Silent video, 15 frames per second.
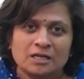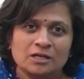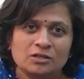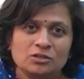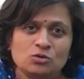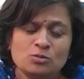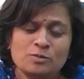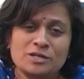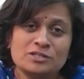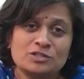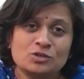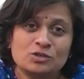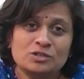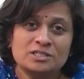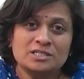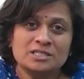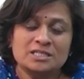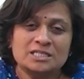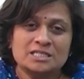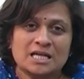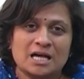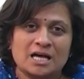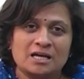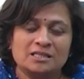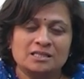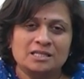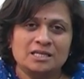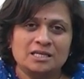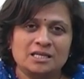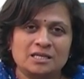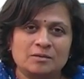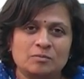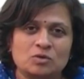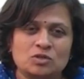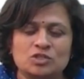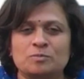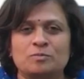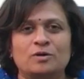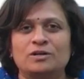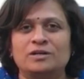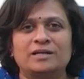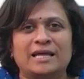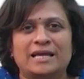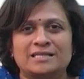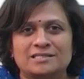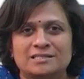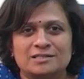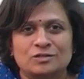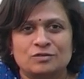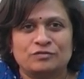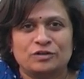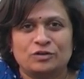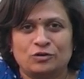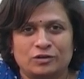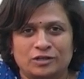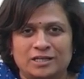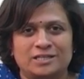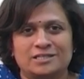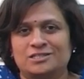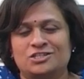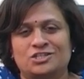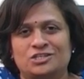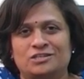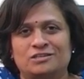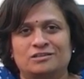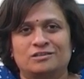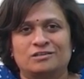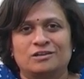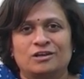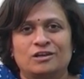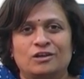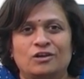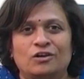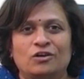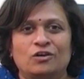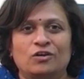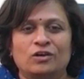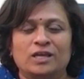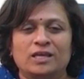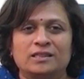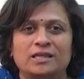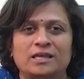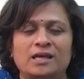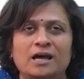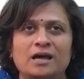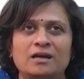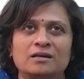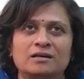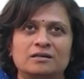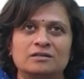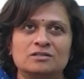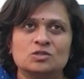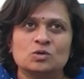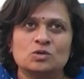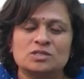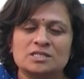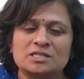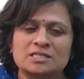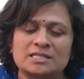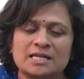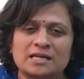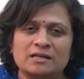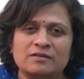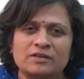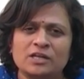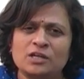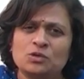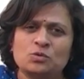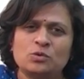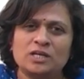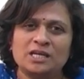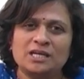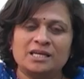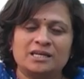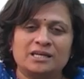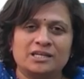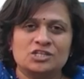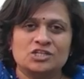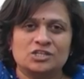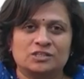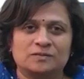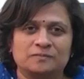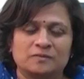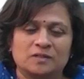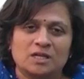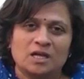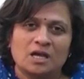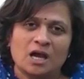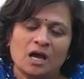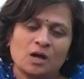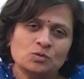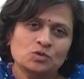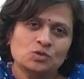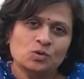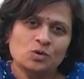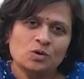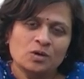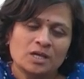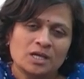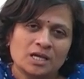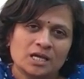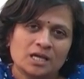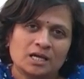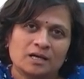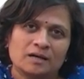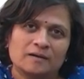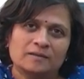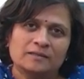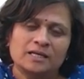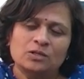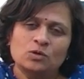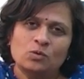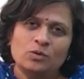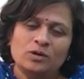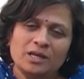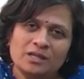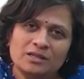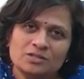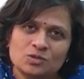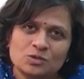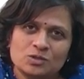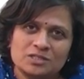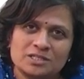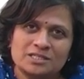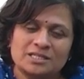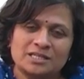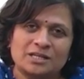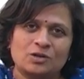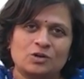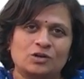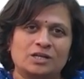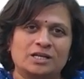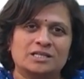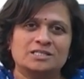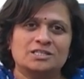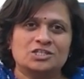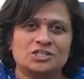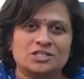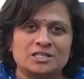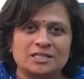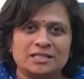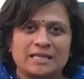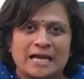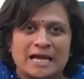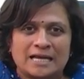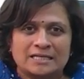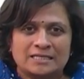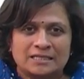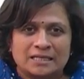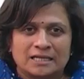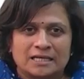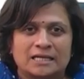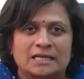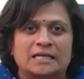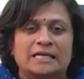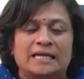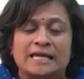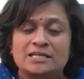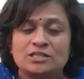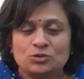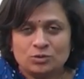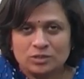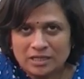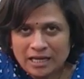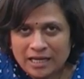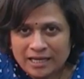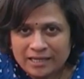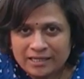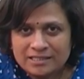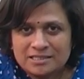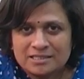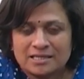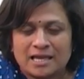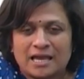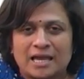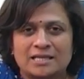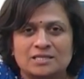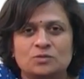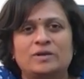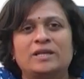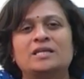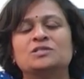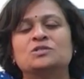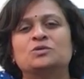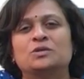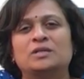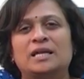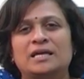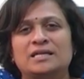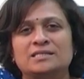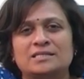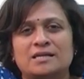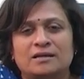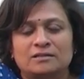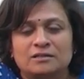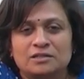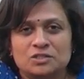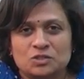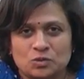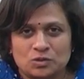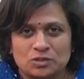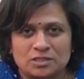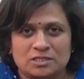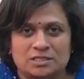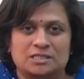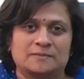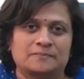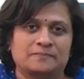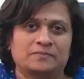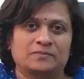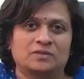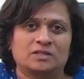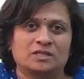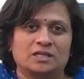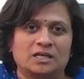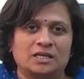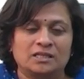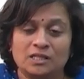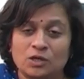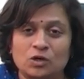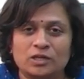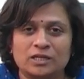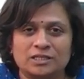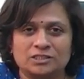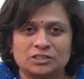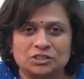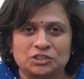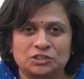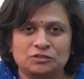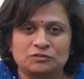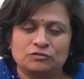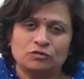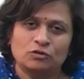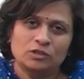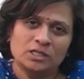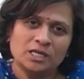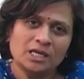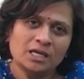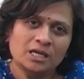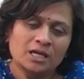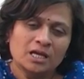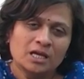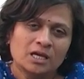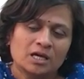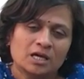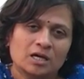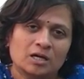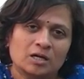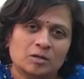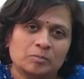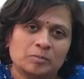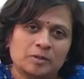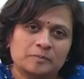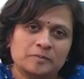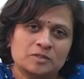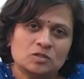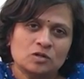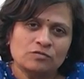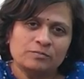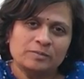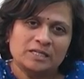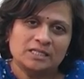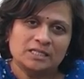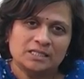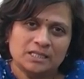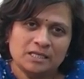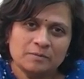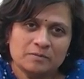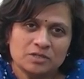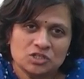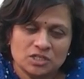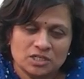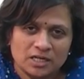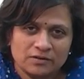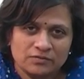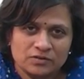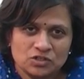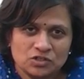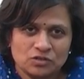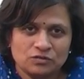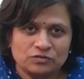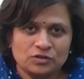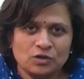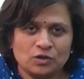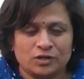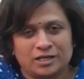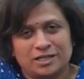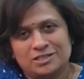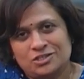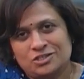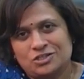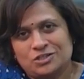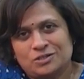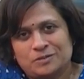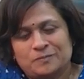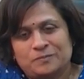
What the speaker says: Human resources are the most important assets of an organization. Okay, they are resources that are very unique in nature. How so? They are the only resources in an organization that get utilized as well as utilize other resources in the organization for the purpose of meeting the mission and vision of the organization.